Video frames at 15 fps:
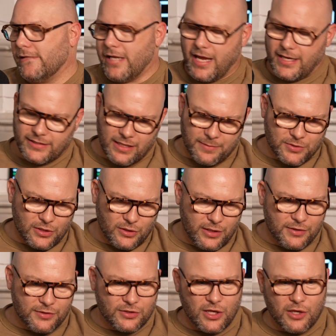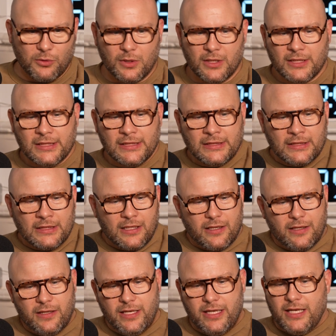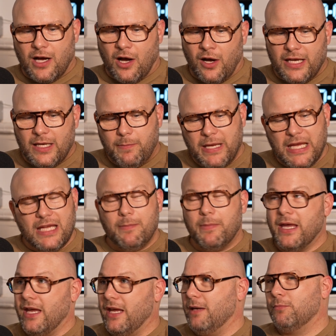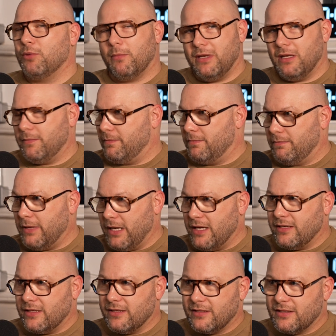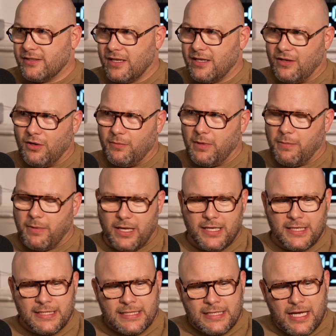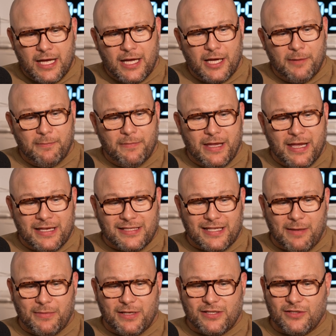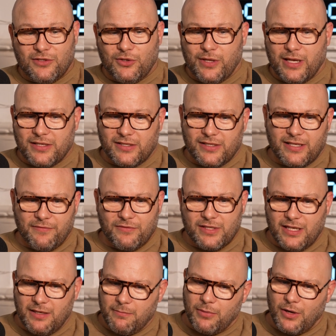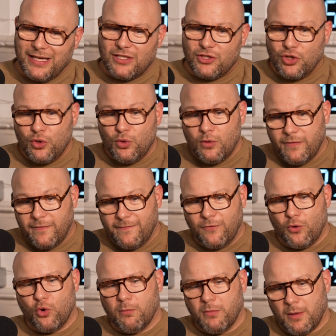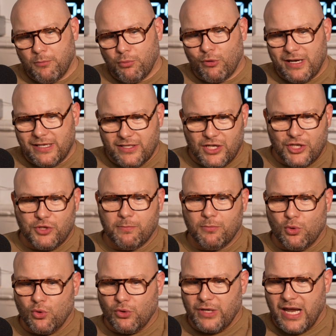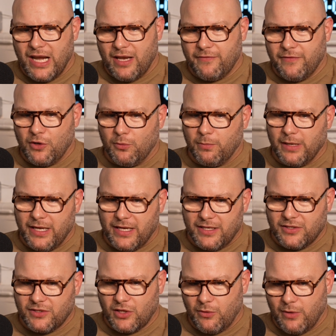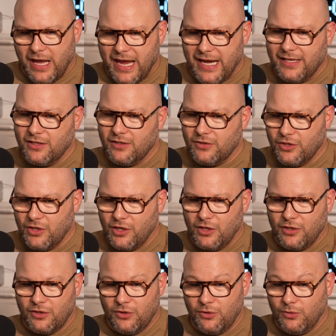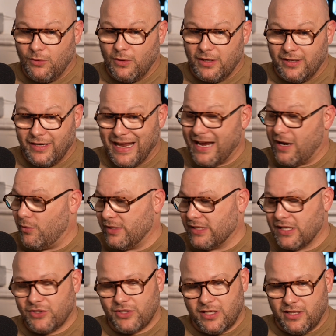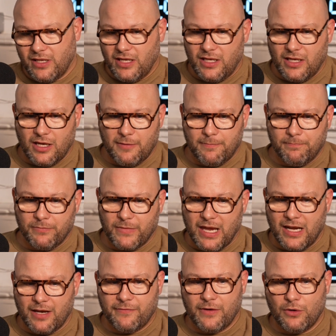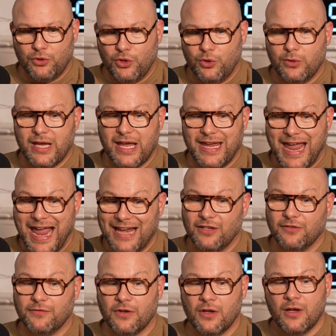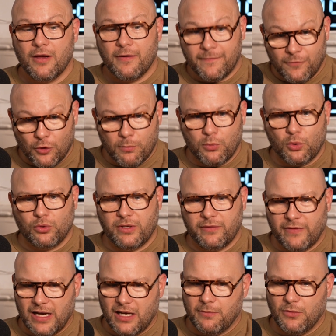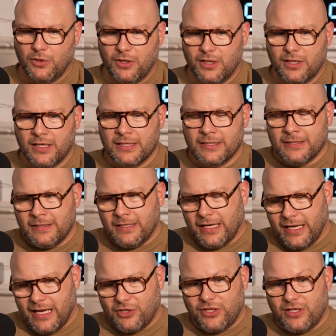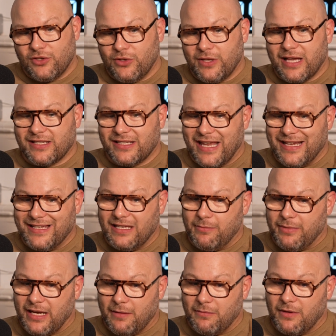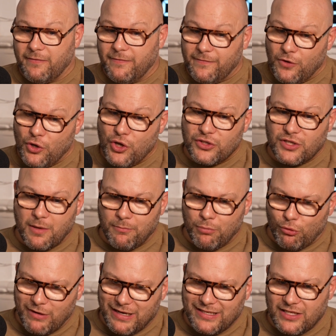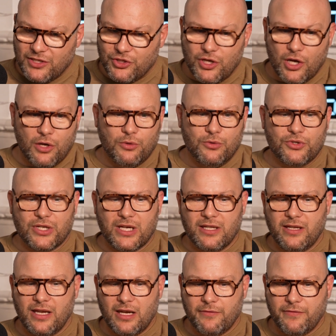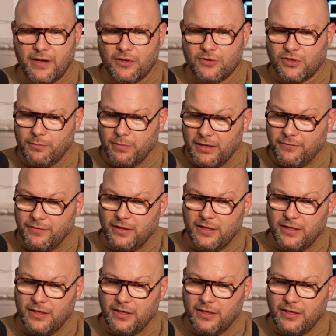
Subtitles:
Yes, absolutely. So, the IPP, probably a bit easier to say, IPP, established in 2017 by two former British-born NFL players. So, Aidan Durd, who now is actually the NFL UK head of football development, and actually in 2018 became the first British coach in the NFL. So he played for